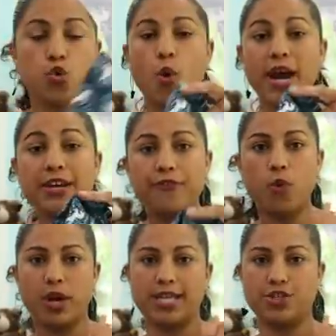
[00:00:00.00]

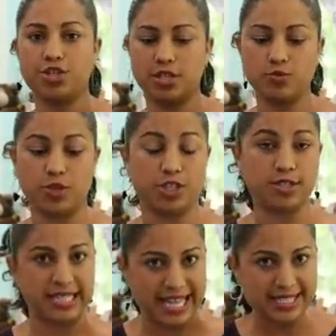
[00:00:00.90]
24 inches, which
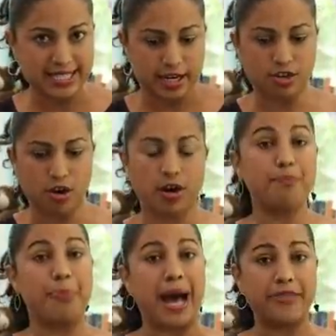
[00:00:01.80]
is less than a
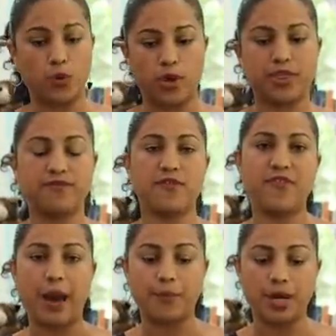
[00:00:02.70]
yard by the width of the
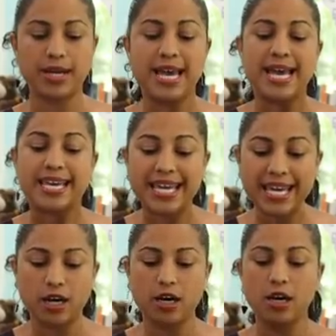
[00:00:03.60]
fabric.
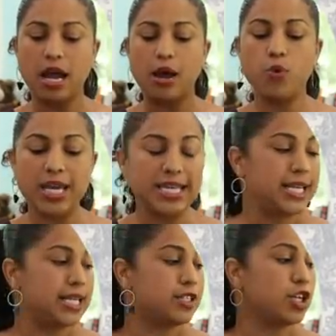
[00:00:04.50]
Here, we
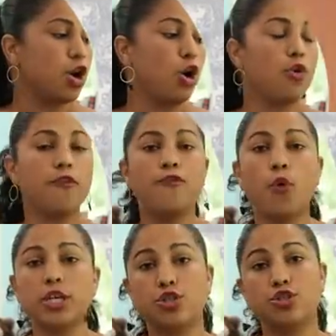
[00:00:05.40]
needed to go
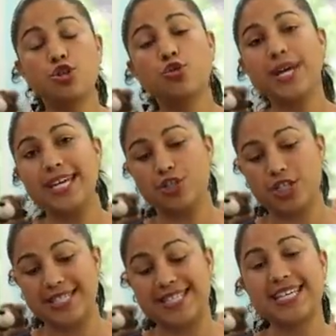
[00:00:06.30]
42
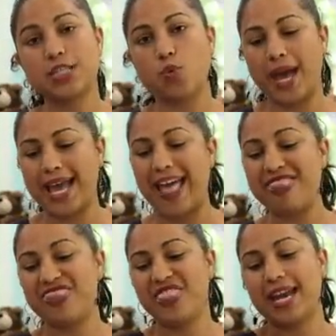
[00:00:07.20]
inches this way
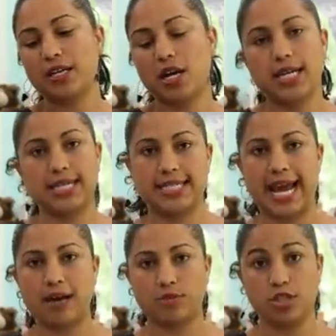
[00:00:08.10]
and then cut it
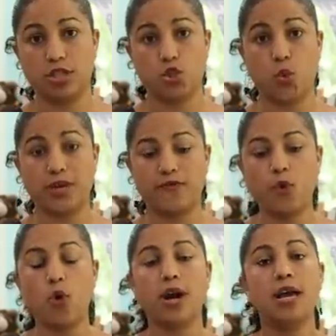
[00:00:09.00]
down to the
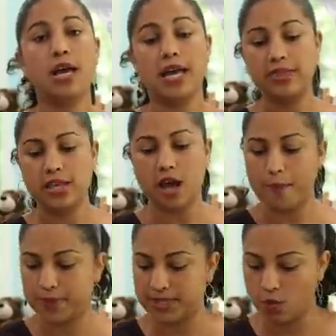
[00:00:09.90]
24 in the
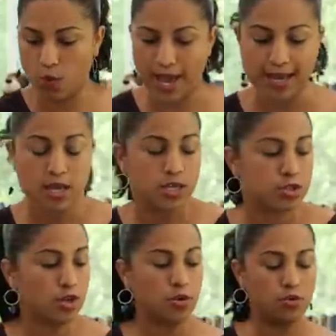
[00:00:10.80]
opposite way.
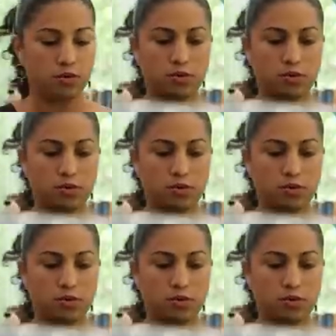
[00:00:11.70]
So